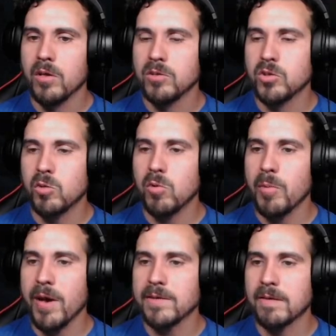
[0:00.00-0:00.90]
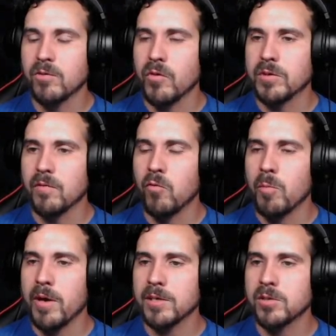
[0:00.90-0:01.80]
two more bags after this. So four
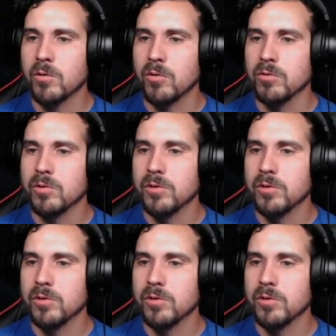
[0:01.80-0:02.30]
bags total.